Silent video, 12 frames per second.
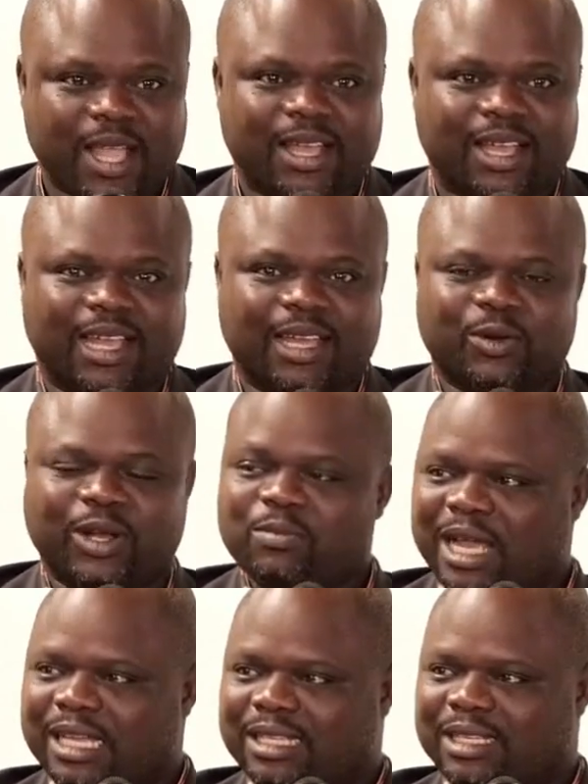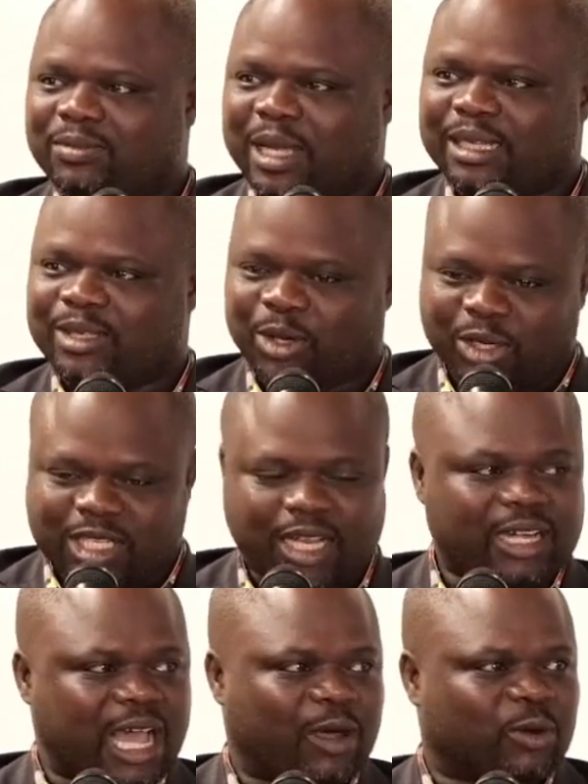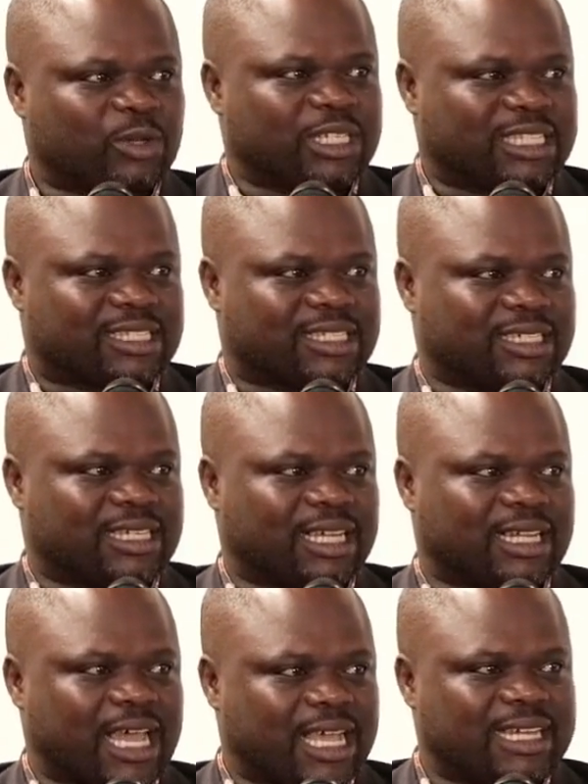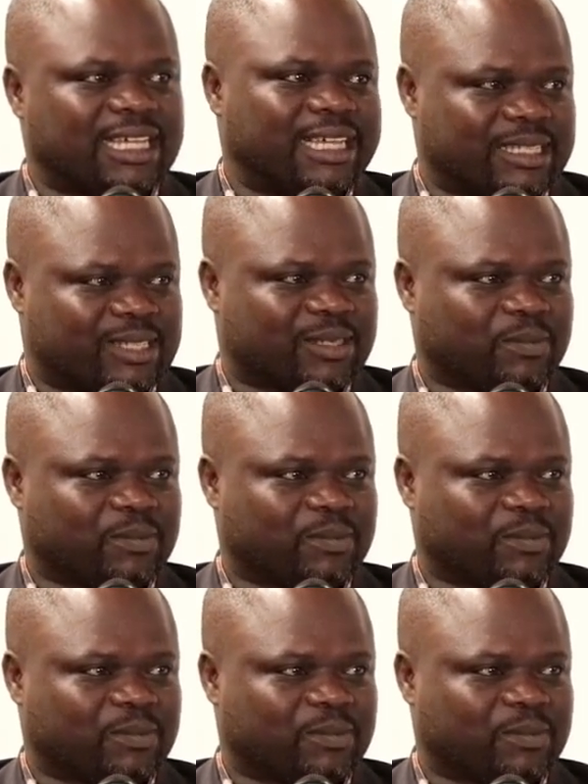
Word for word: And when my, my daughter now, who is nine years,